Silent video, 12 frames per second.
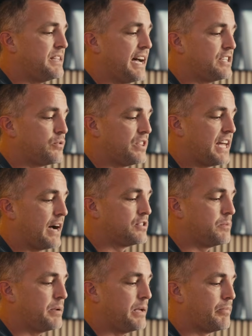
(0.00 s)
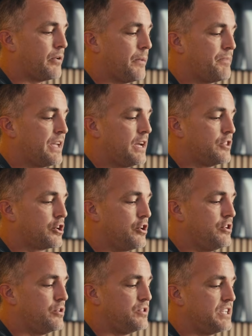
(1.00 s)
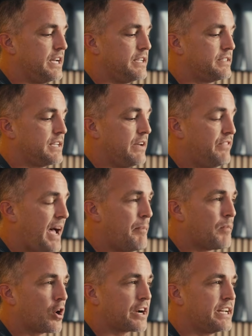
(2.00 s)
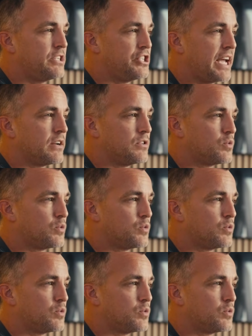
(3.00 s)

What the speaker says: that to 1,000 people, the good news is if that marketing channel is